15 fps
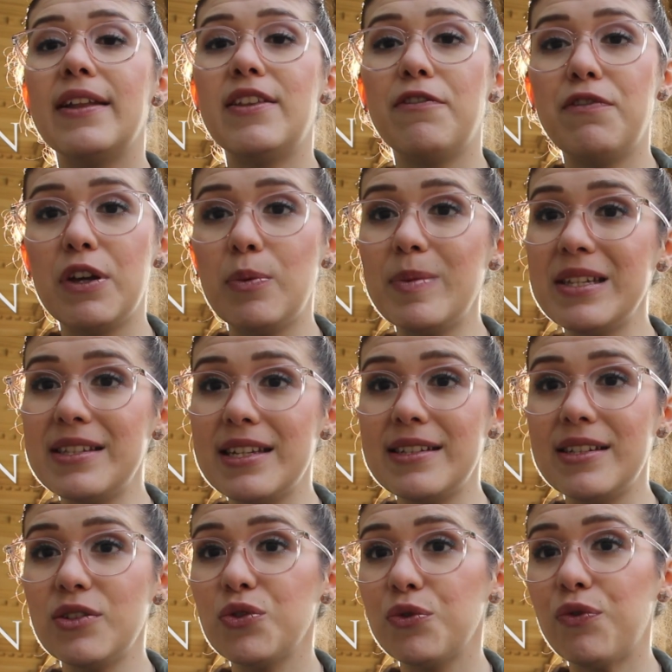the film is
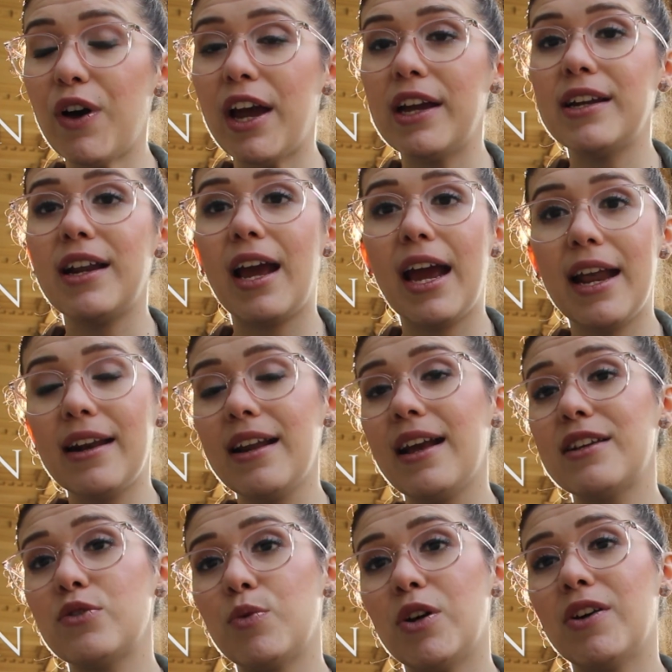easy to find, and
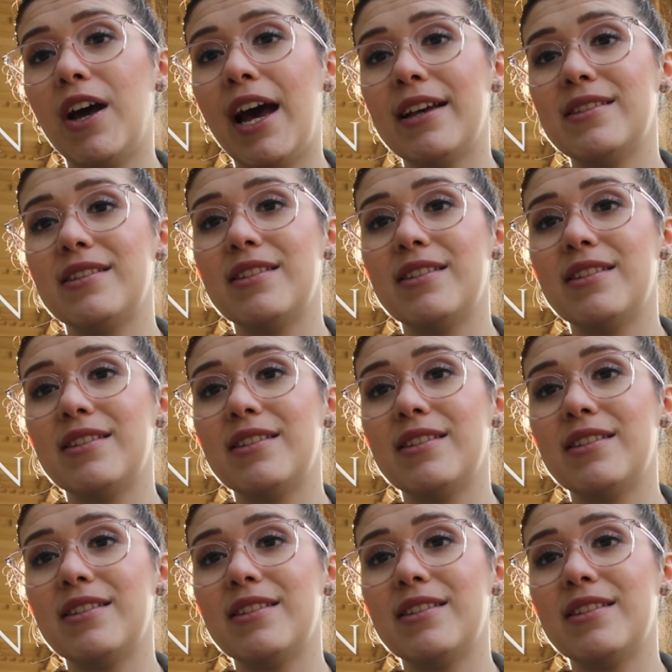as well has